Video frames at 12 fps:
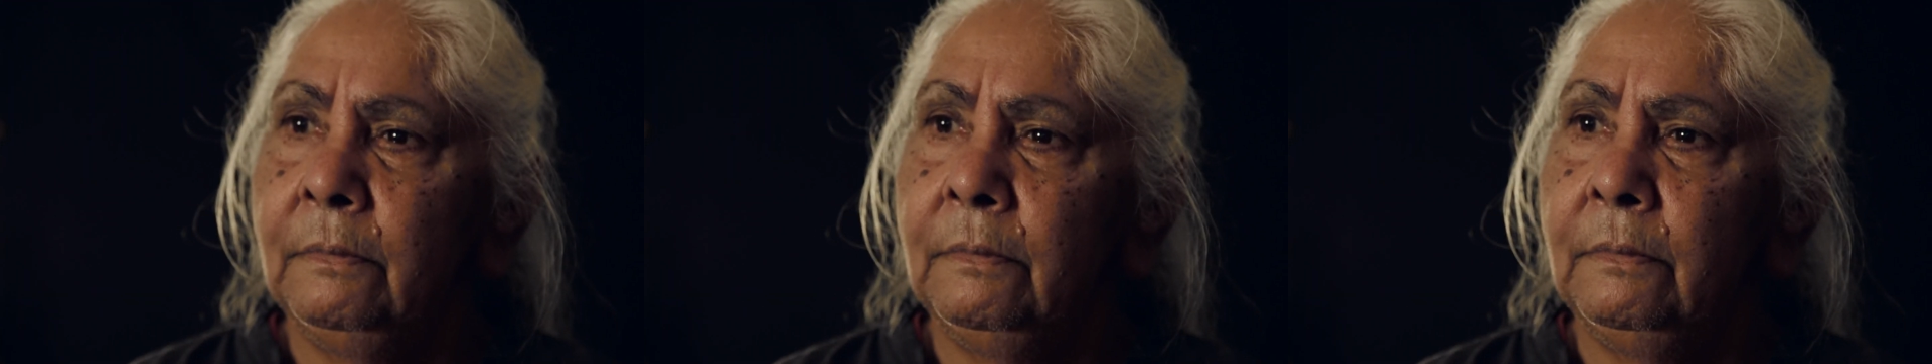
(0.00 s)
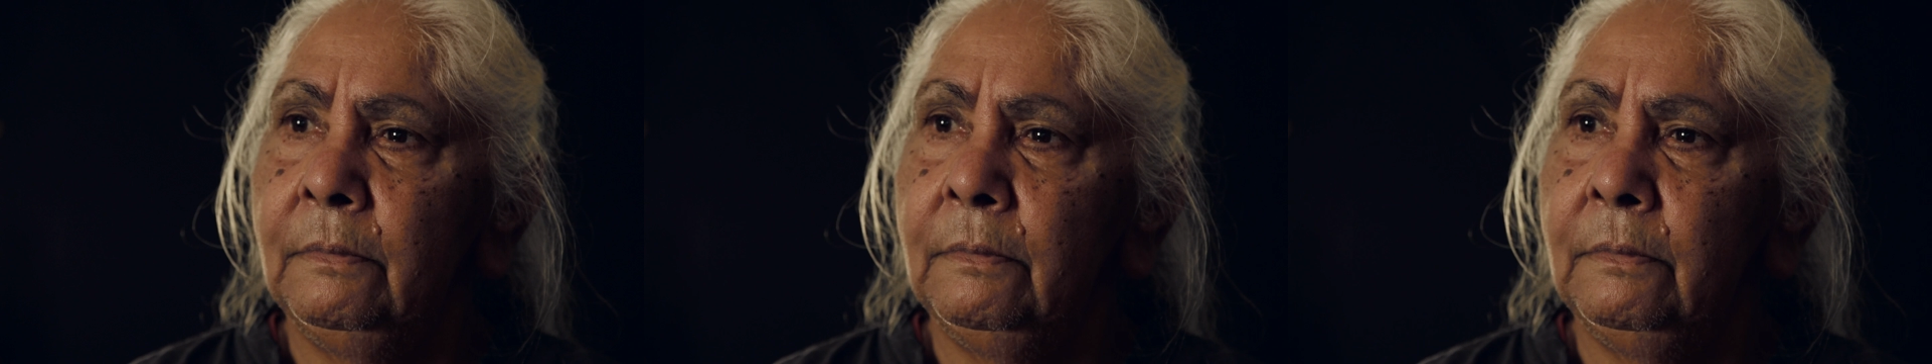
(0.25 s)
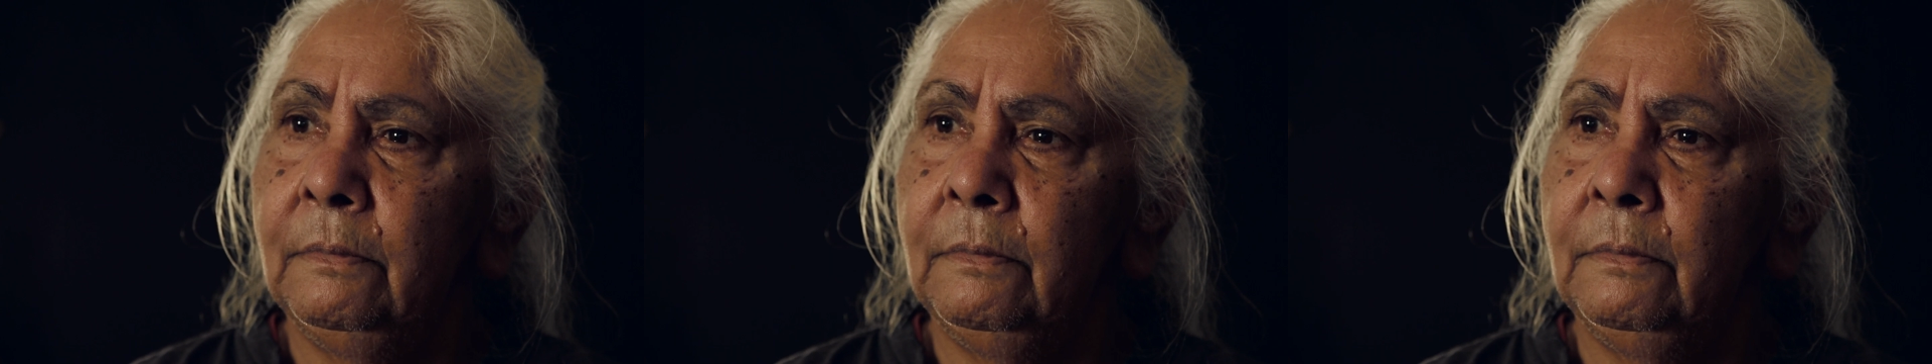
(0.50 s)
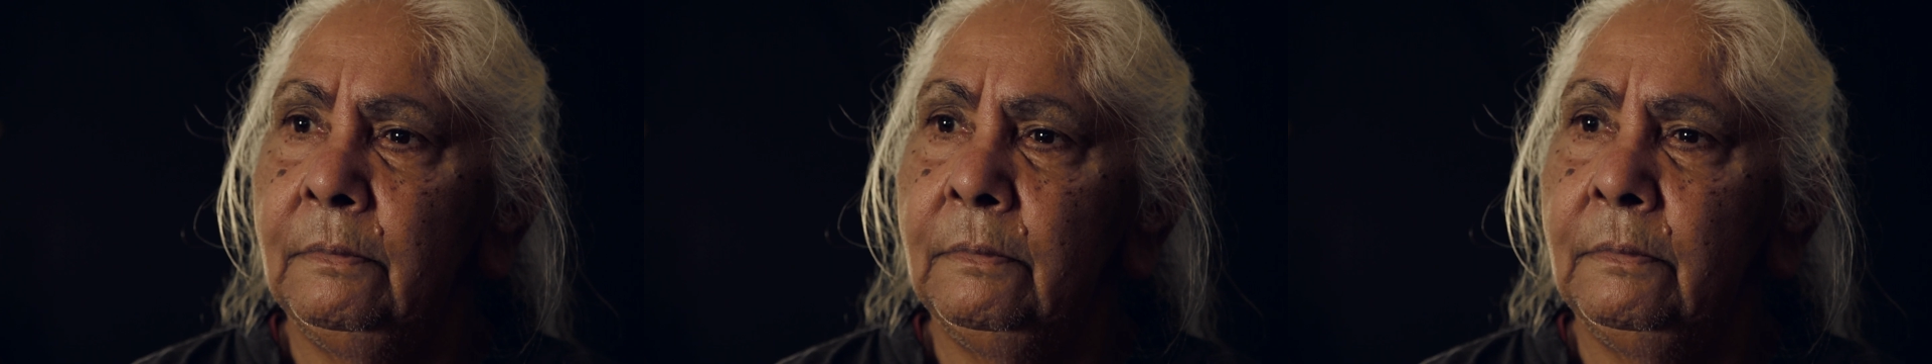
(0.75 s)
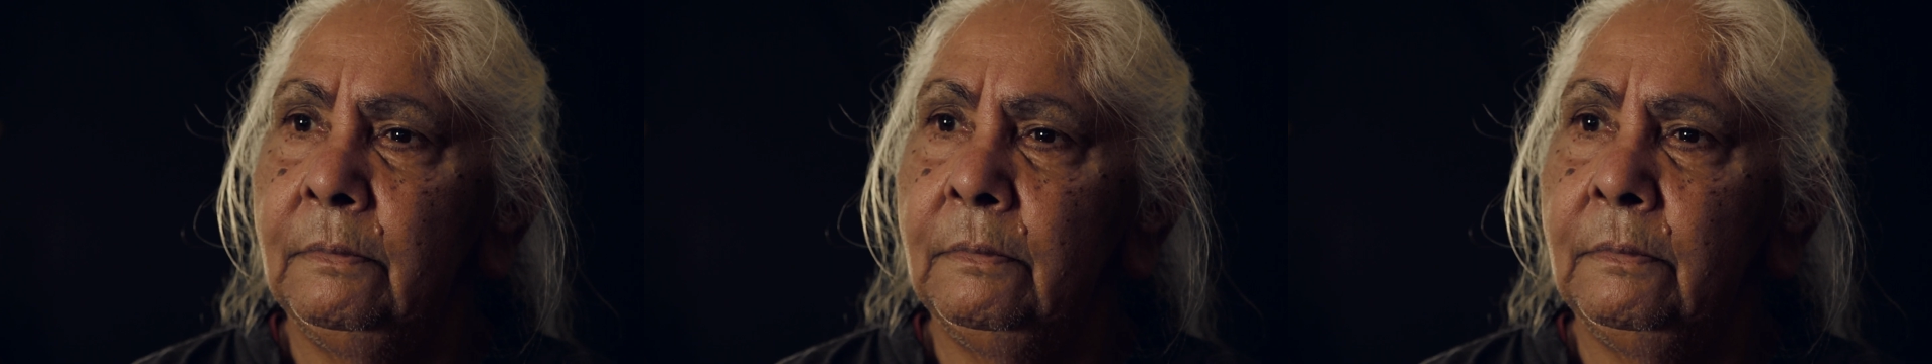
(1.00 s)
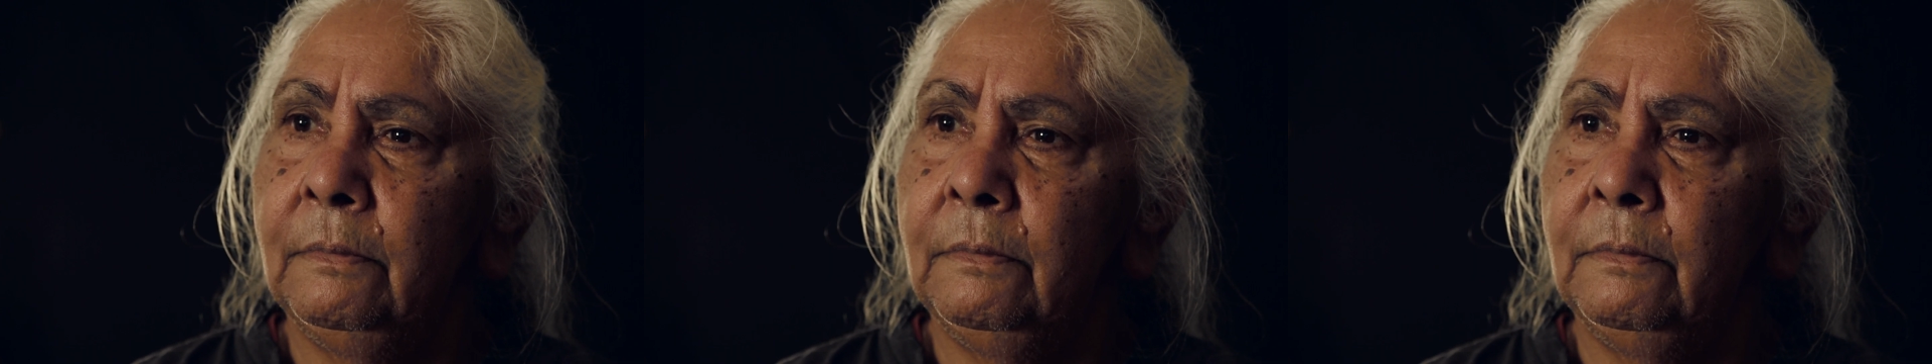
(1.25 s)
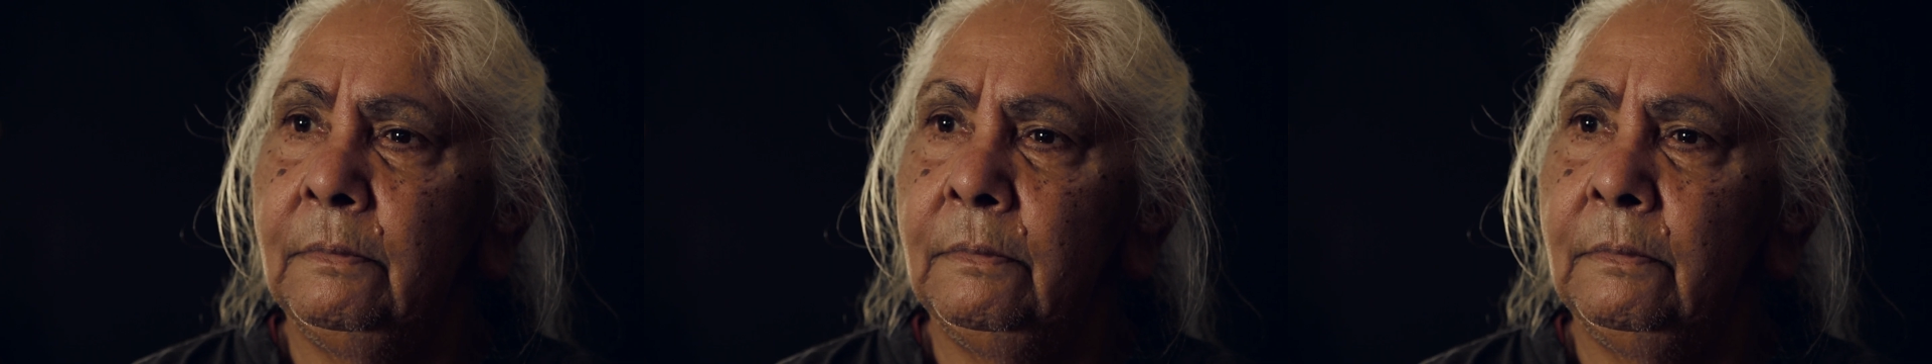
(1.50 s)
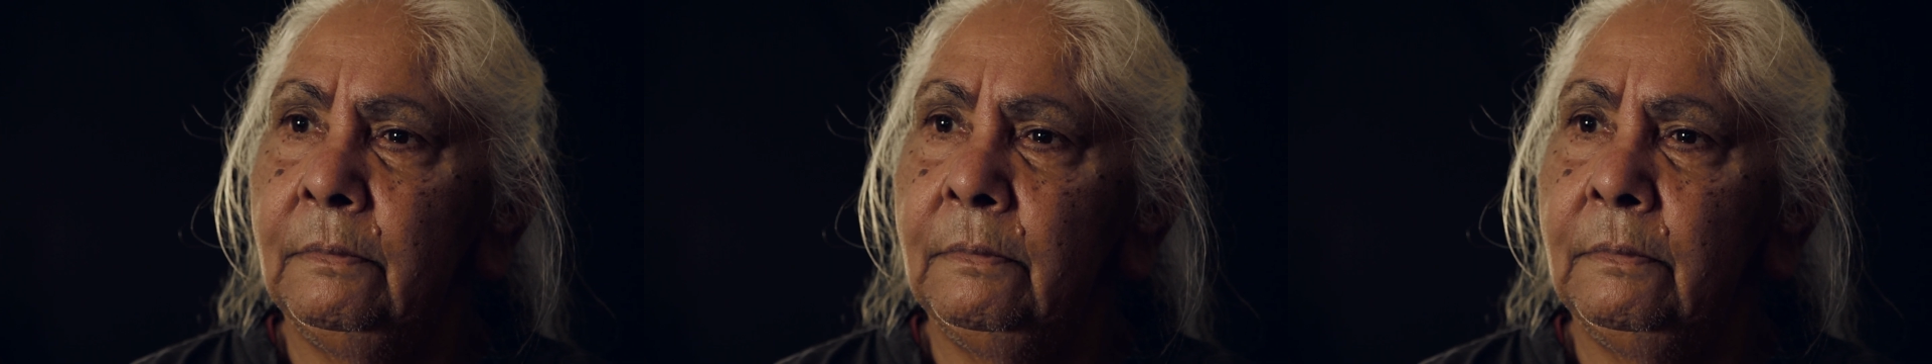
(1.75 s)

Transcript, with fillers: we had to abide by